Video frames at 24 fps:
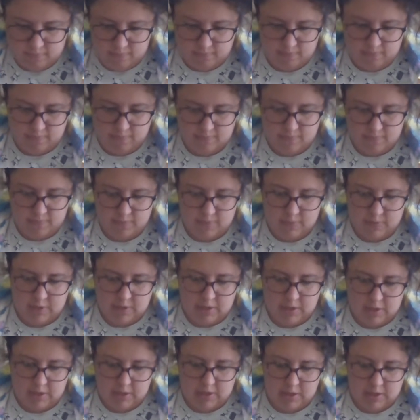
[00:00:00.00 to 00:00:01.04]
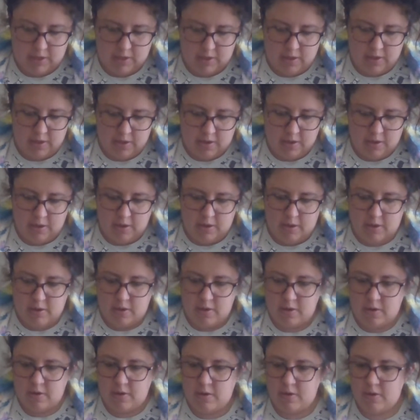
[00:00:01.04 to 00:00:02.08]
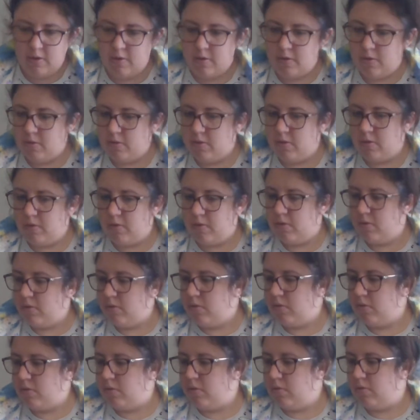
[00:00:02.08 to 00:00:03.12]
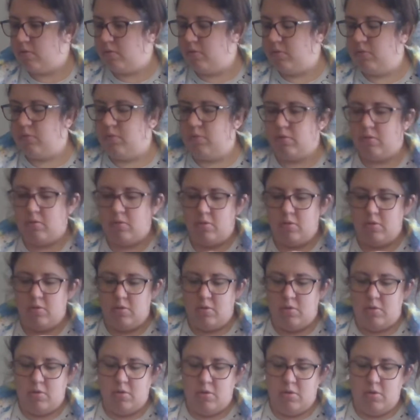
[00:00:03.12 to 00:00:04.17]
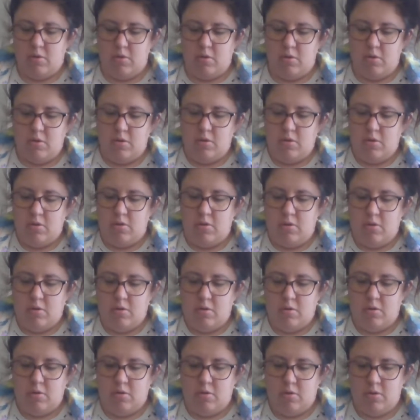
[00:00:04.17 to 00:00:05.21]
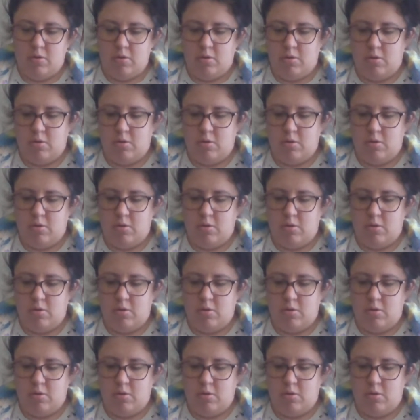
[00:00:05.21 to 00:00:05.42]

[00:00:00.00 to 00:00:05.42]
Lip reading: No one is speaking in this clip.